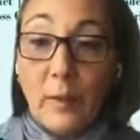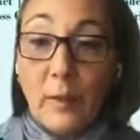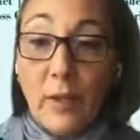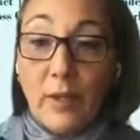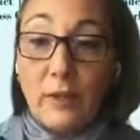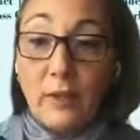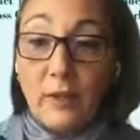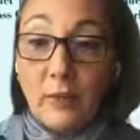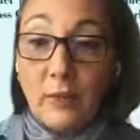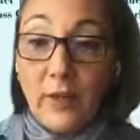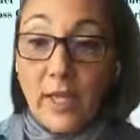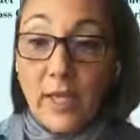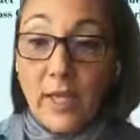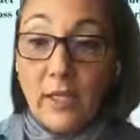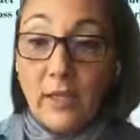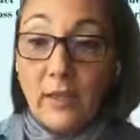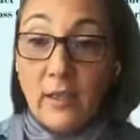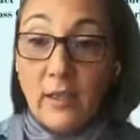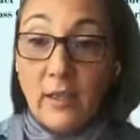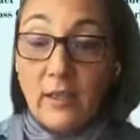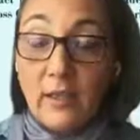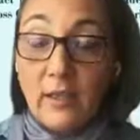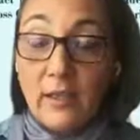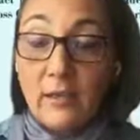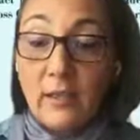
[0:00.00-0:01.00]
failed?
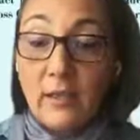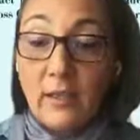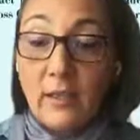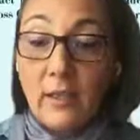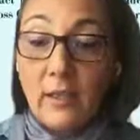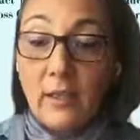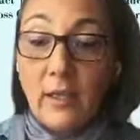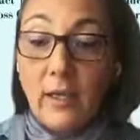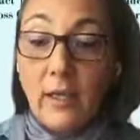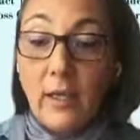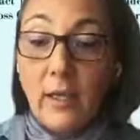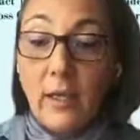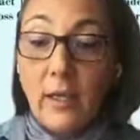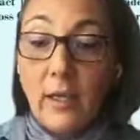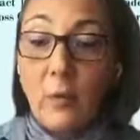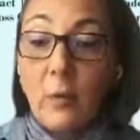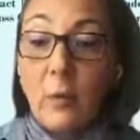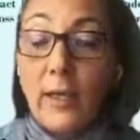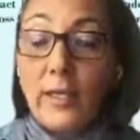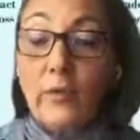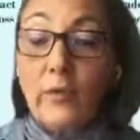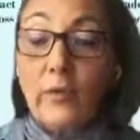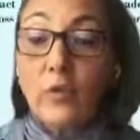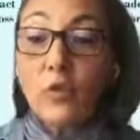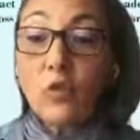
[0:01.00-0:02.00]

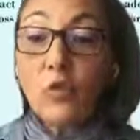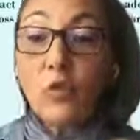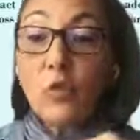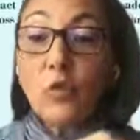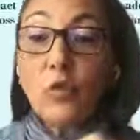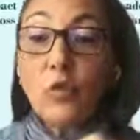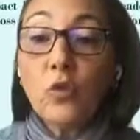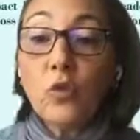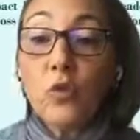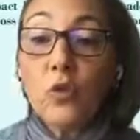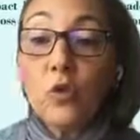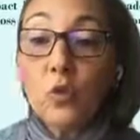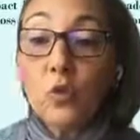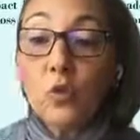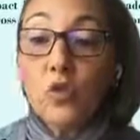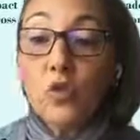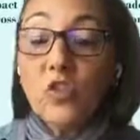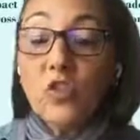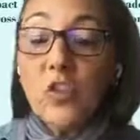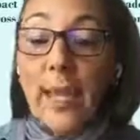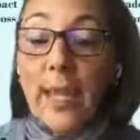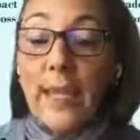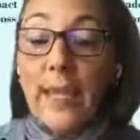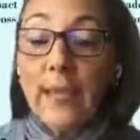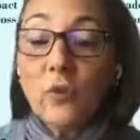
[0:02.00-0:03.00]
What should you
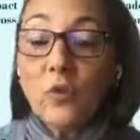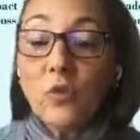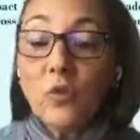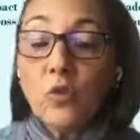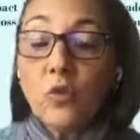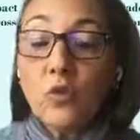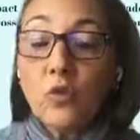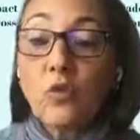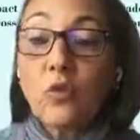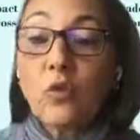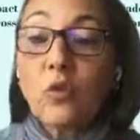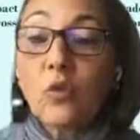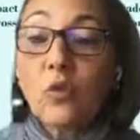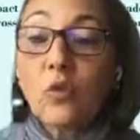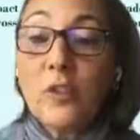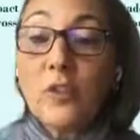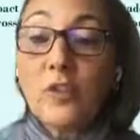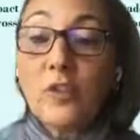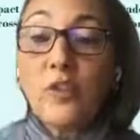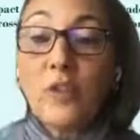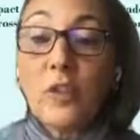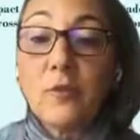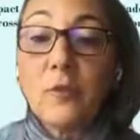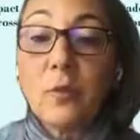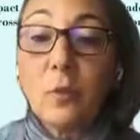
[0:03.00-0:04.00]
change to
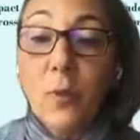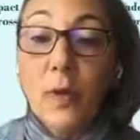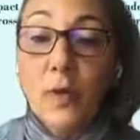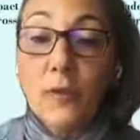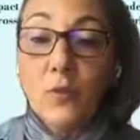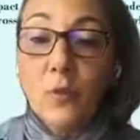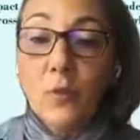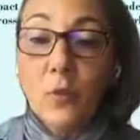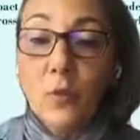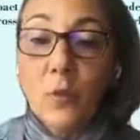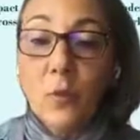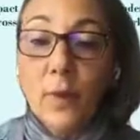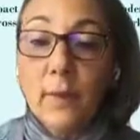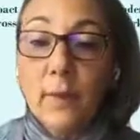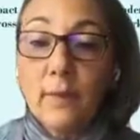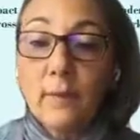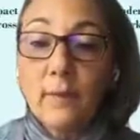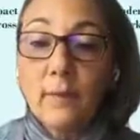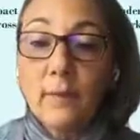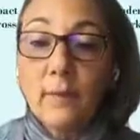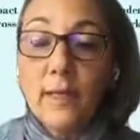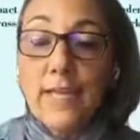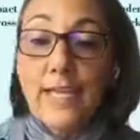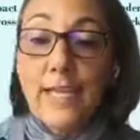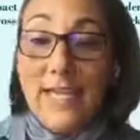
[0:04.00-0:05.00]
achieve what you want?
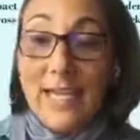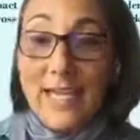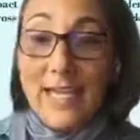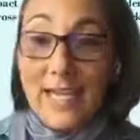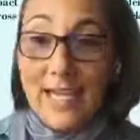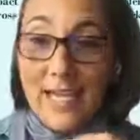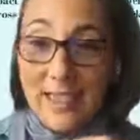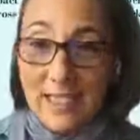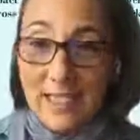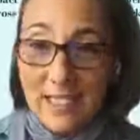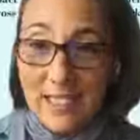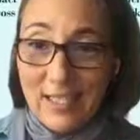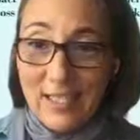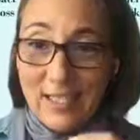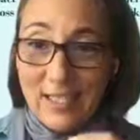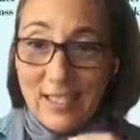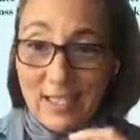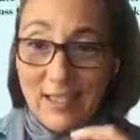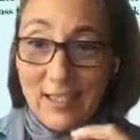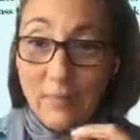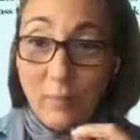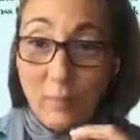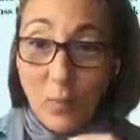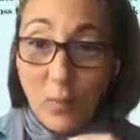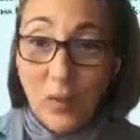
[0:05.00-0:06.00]
I think
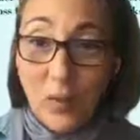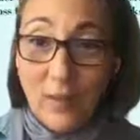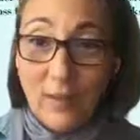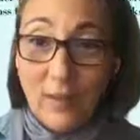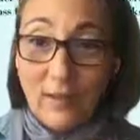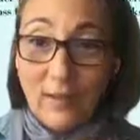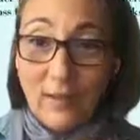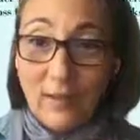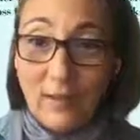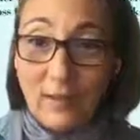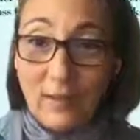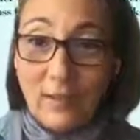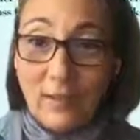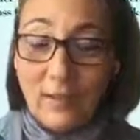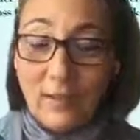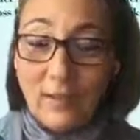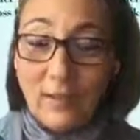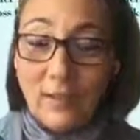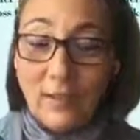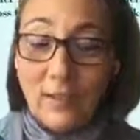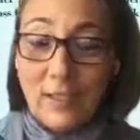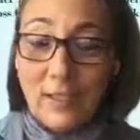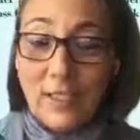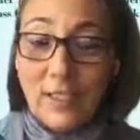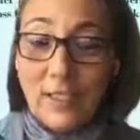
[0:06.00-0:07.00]
that the point
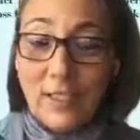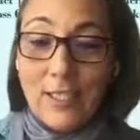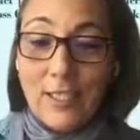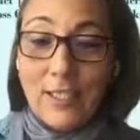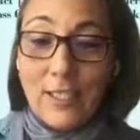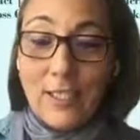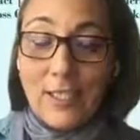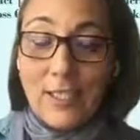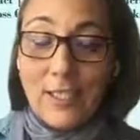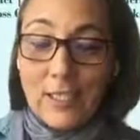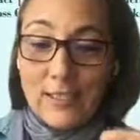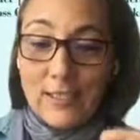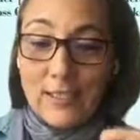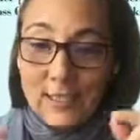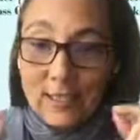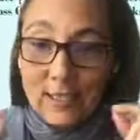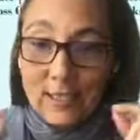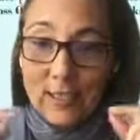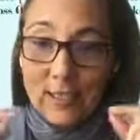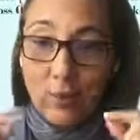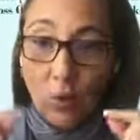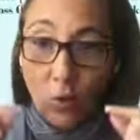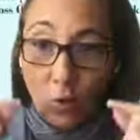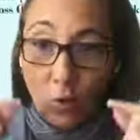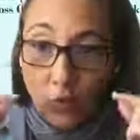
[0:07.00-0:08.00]
here is this
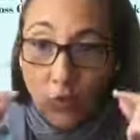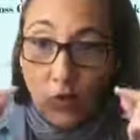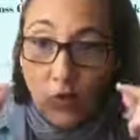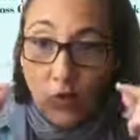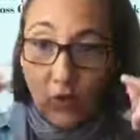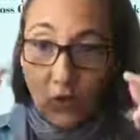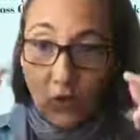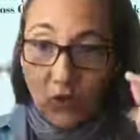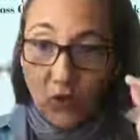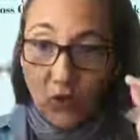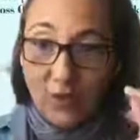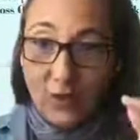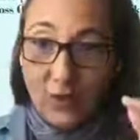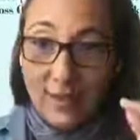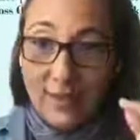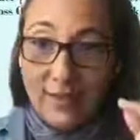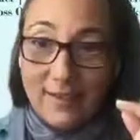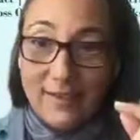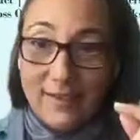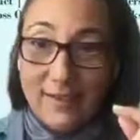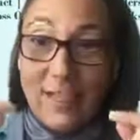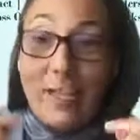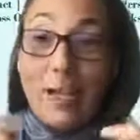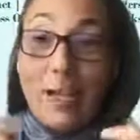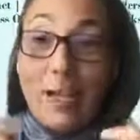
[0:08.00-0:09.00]

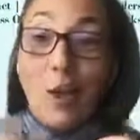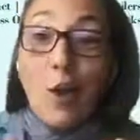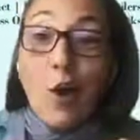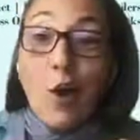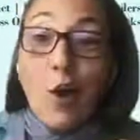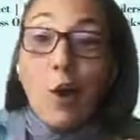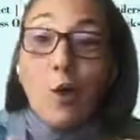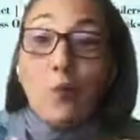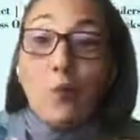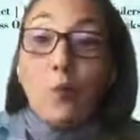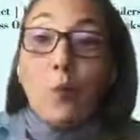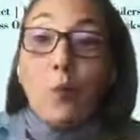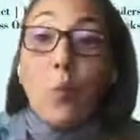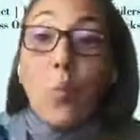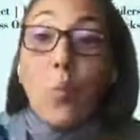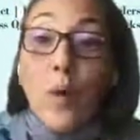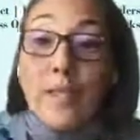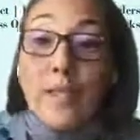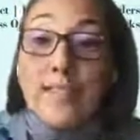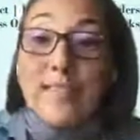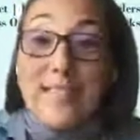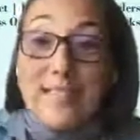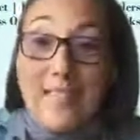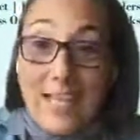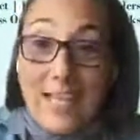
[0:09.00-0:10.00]
consciousness of
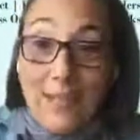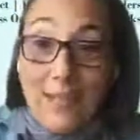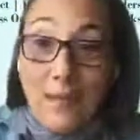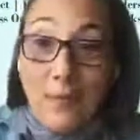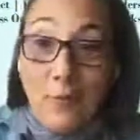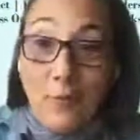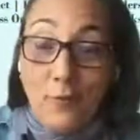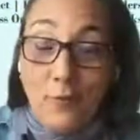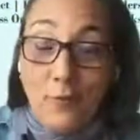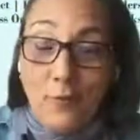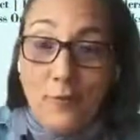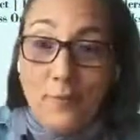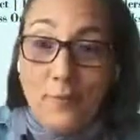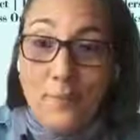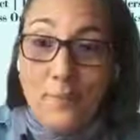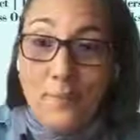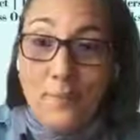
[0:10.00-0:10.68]
oneself